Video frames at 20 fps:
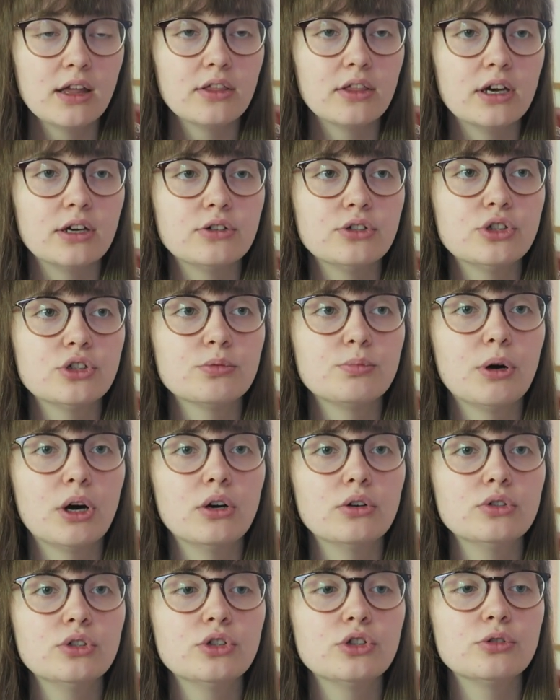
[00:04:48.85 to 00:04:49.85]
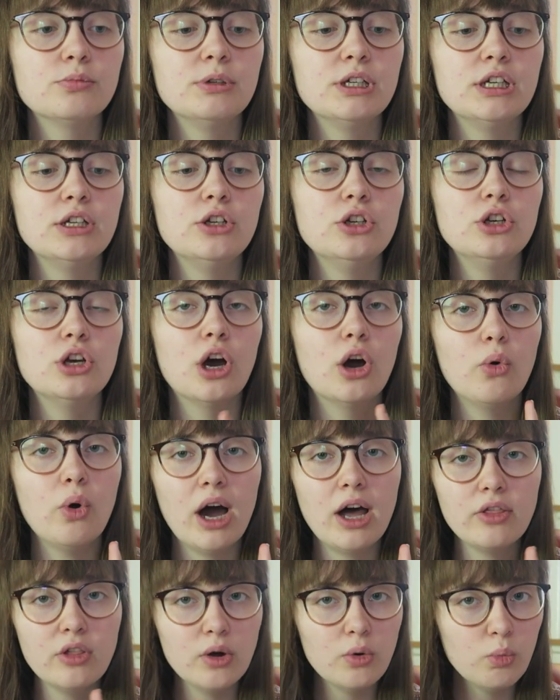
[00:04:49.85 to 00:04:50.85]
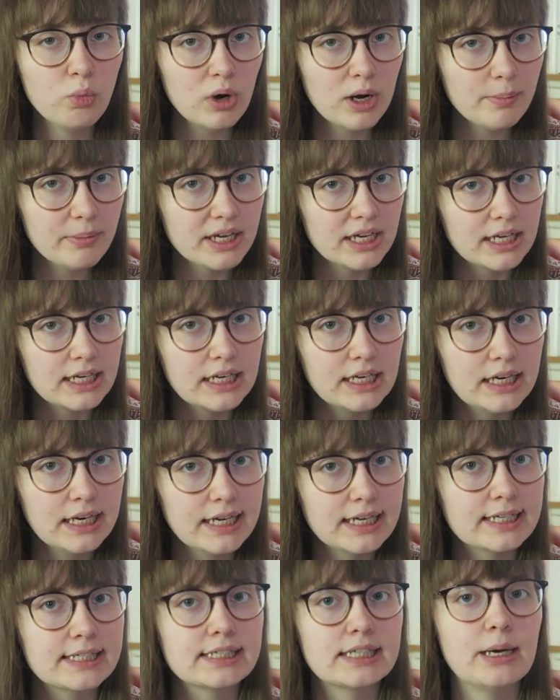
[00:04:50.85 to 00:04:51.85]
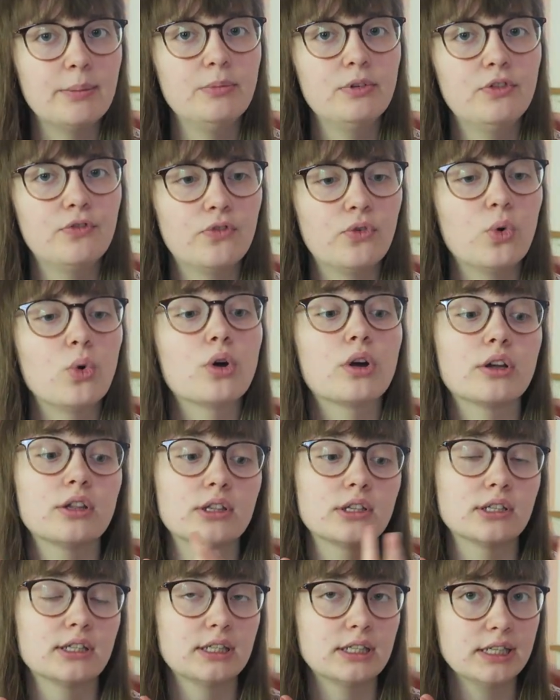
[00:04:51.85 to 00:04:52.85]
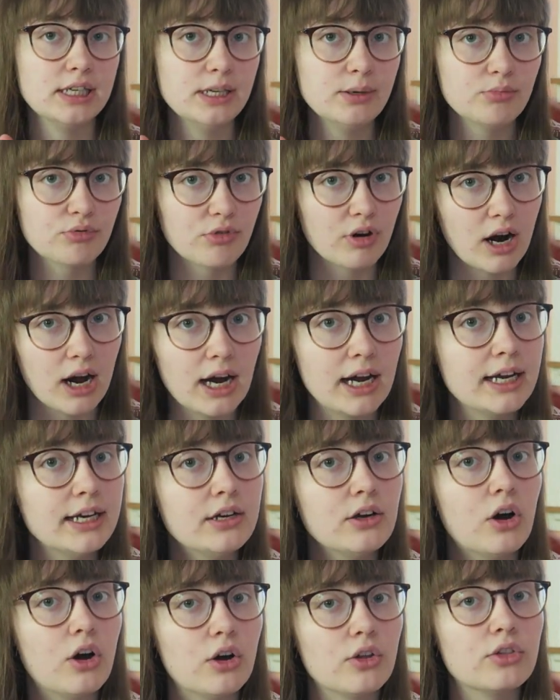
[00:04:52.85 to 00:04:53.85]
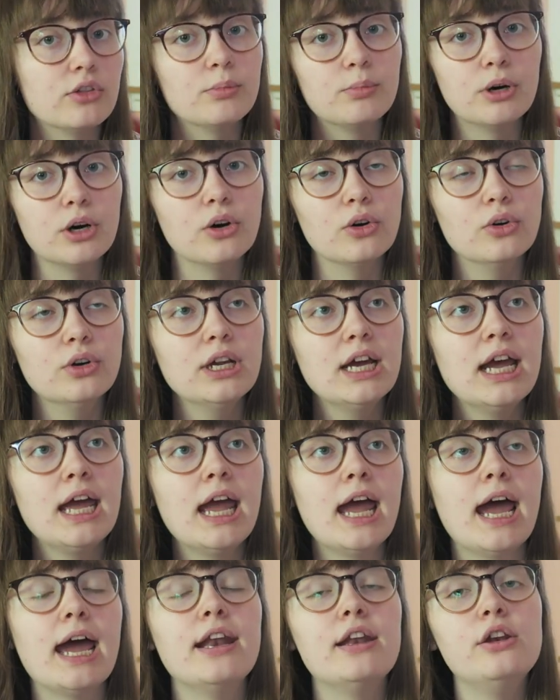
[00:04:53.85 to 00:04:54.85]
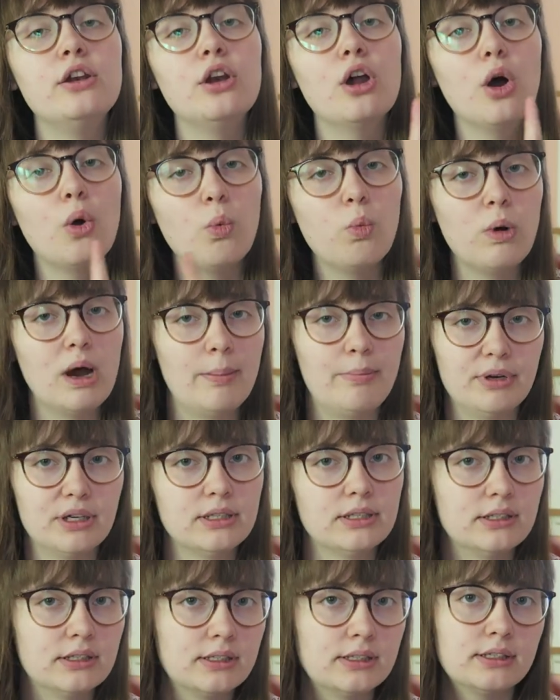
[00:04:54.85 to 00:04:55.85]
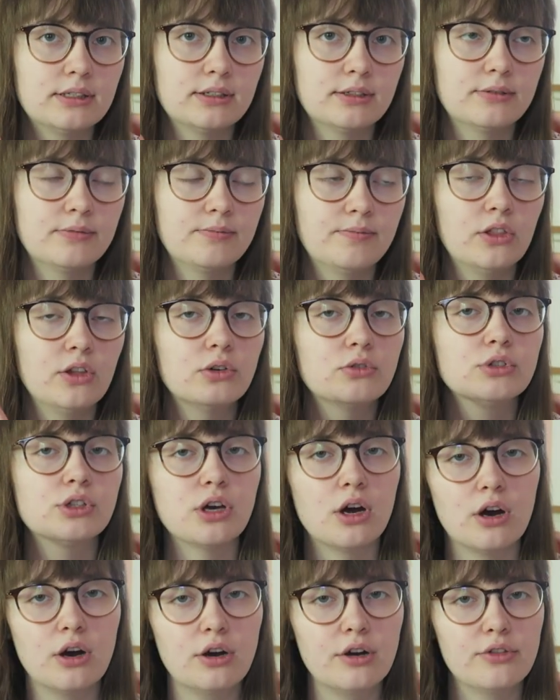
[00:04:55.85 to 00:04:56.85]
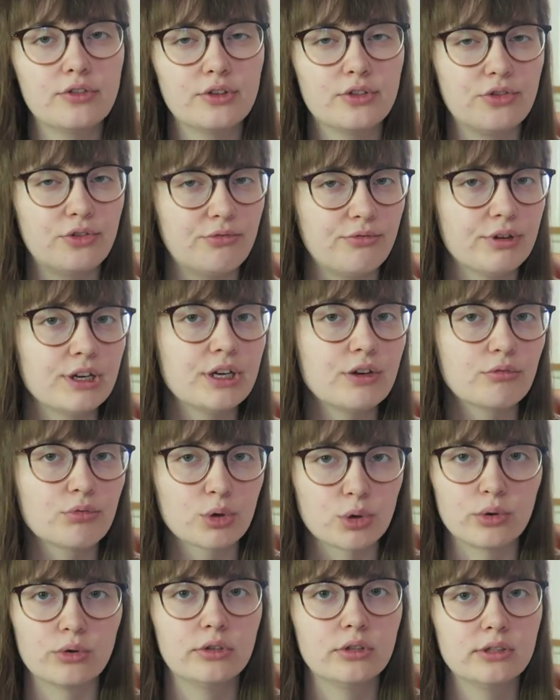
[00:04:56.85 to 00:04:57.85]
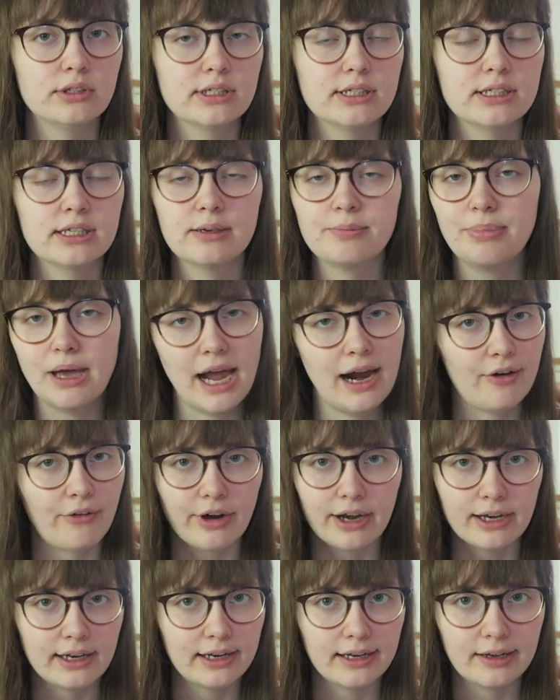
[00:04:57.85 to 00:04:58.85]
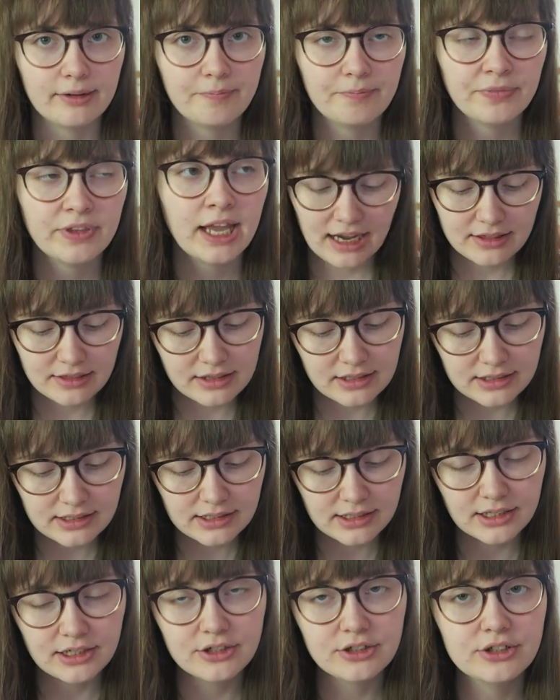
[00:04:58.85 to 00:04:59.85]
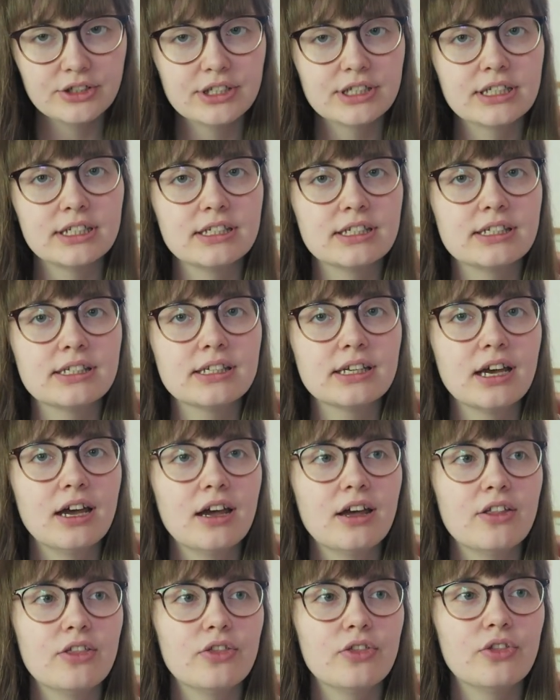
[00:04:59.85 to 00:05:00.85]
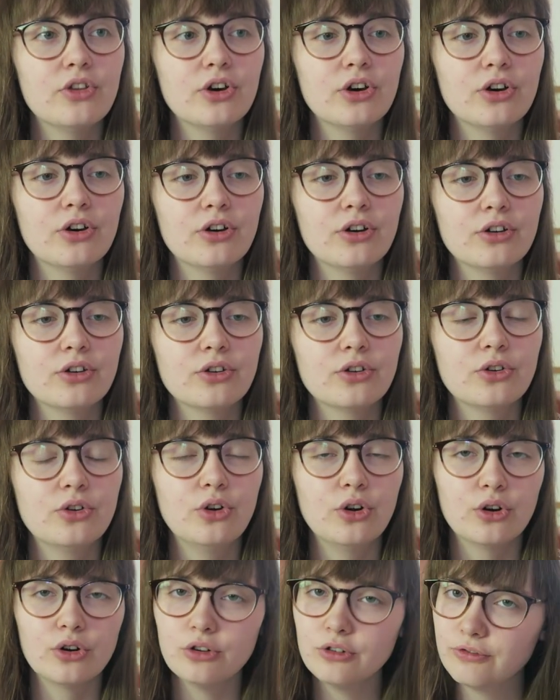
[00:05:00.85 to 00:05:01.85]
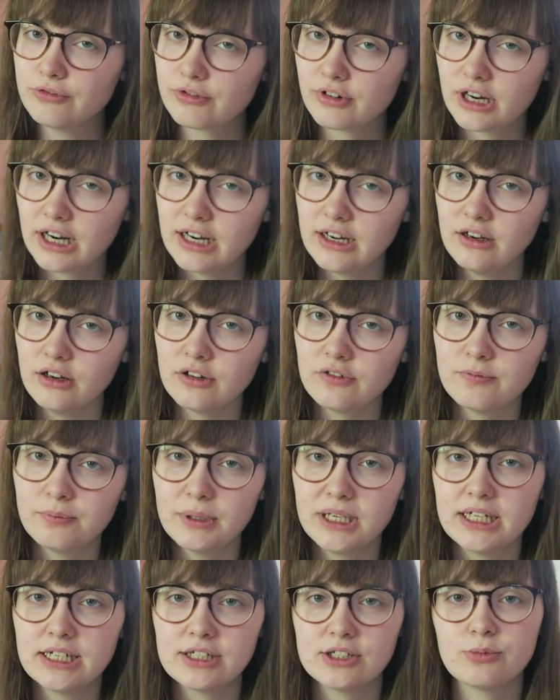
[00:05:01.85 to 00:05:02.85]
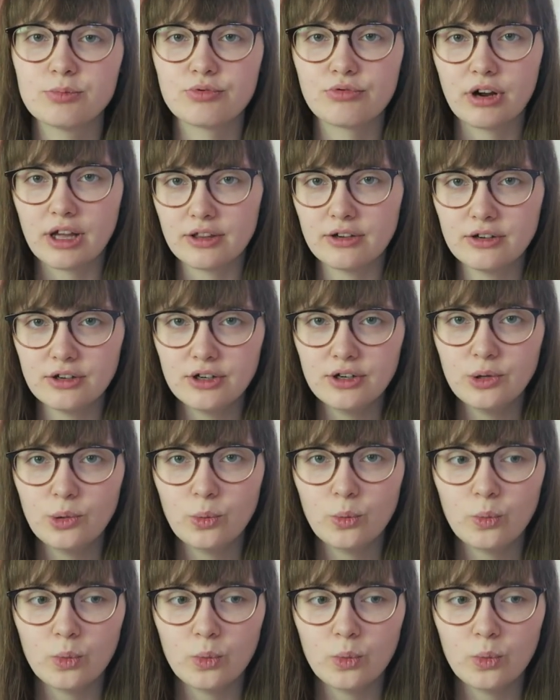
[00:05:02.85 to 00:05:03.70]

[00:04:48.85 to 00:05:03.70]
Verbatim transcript: There's supposed to be no other women except for the sea bride on the boat and no weapons. Those are the three rules, apparently. And this year, since the girlfriend of Mina's brother